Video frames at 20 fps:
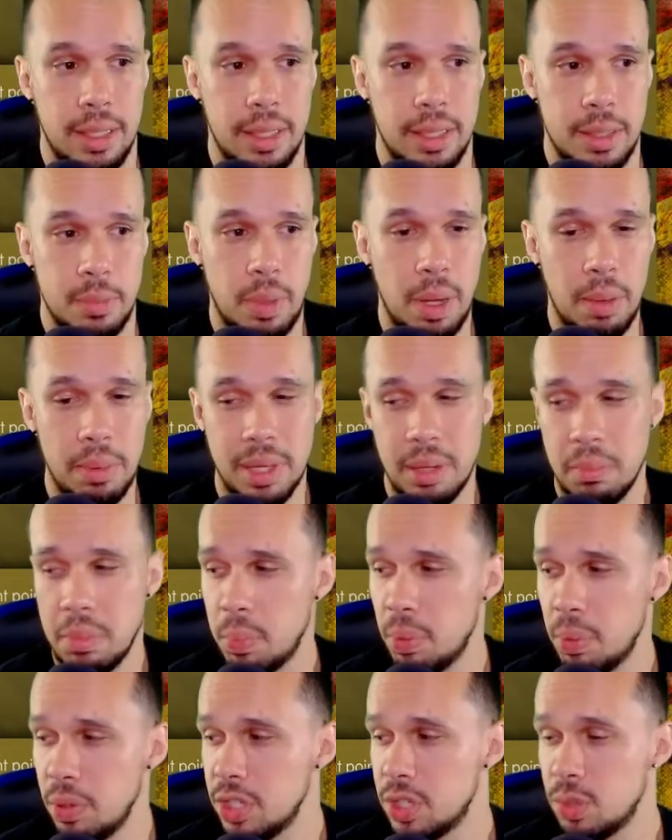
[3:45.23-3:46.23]
It's probably going to be
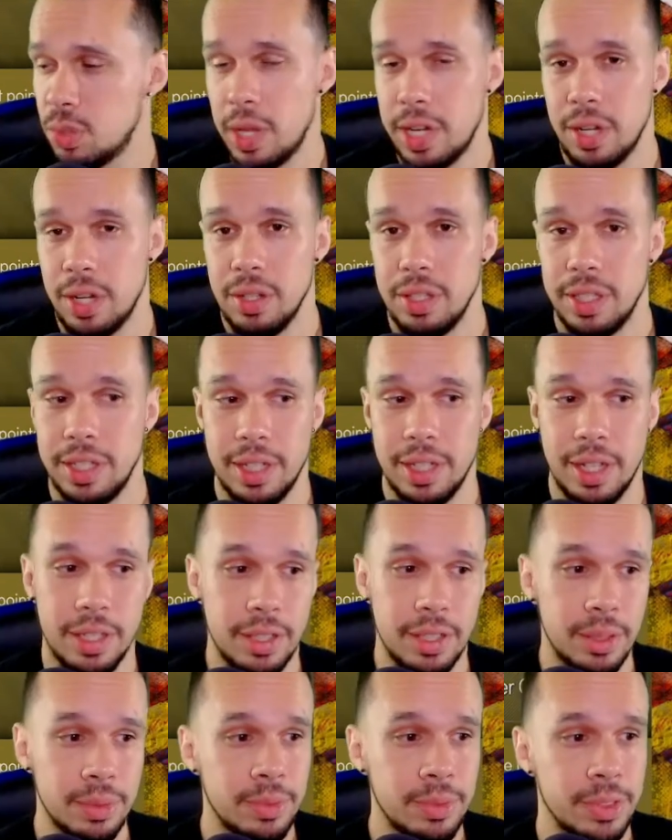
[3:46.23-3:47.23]
pretty sweaty early on,
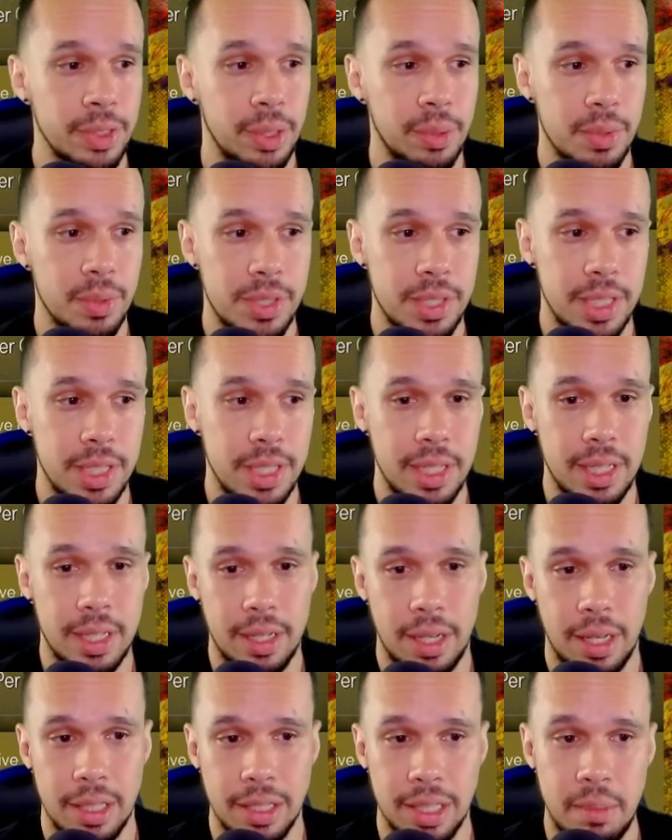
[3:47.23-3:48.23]
though. So we'll see.
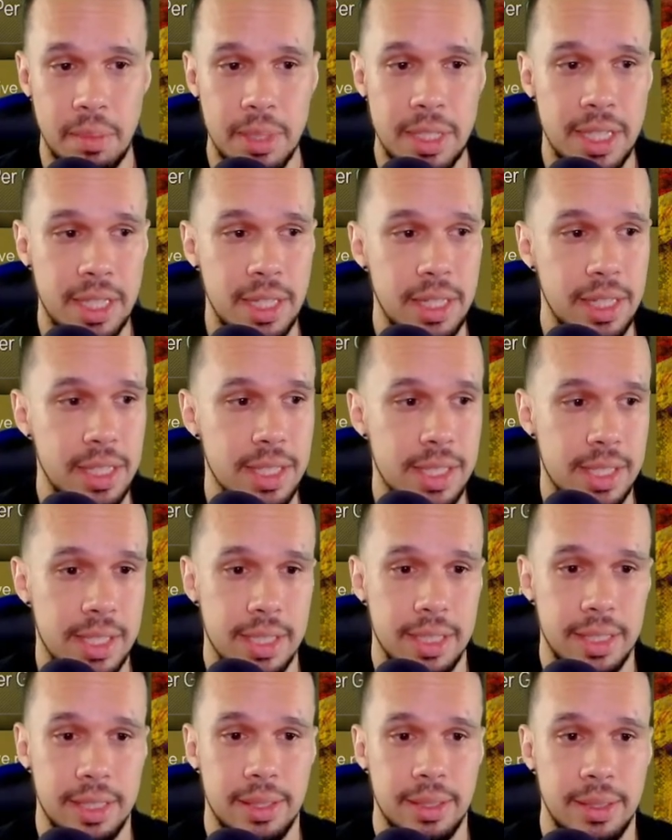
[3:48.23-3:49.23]
Unlimited is
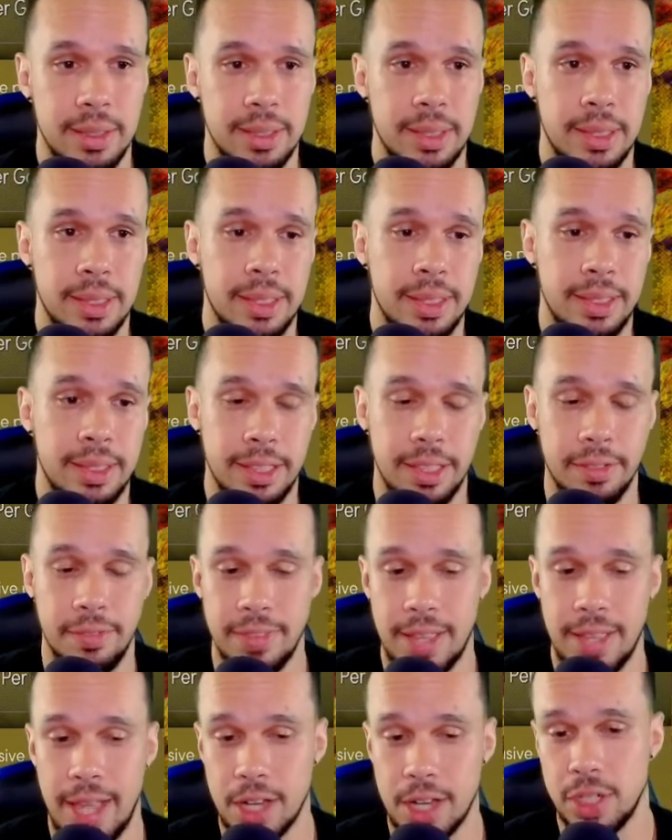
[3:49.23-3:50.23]
the
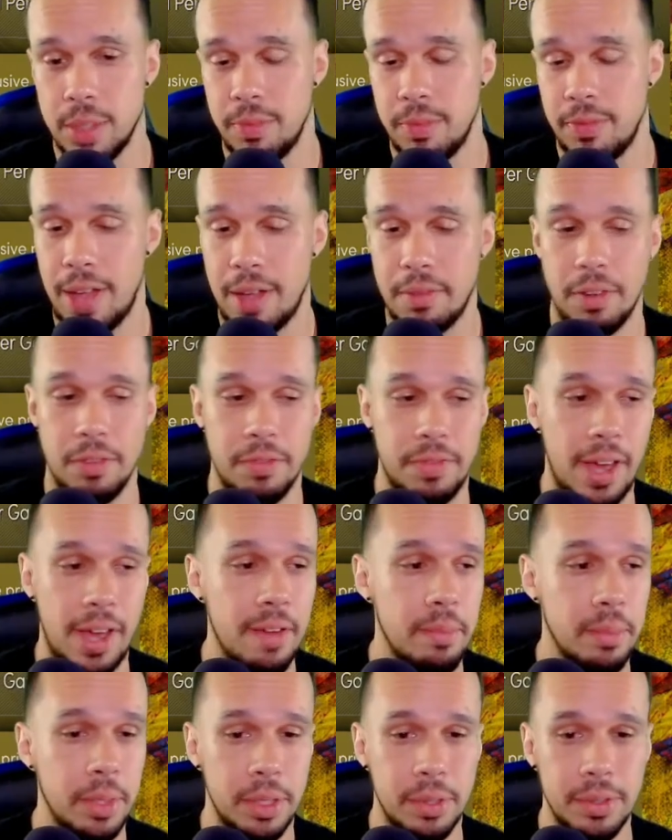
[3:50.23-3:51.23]
flagship 5-on-5
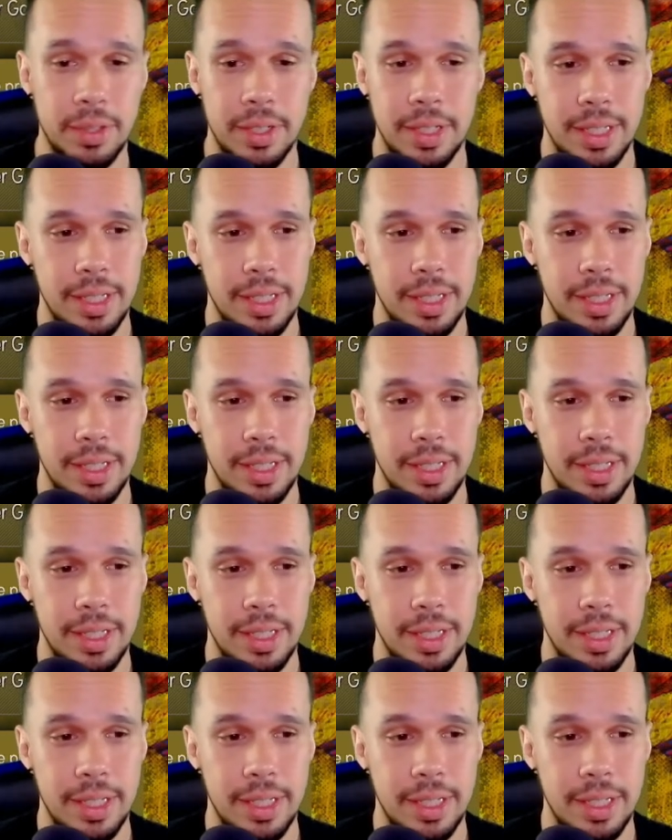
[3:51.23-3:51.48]
mode.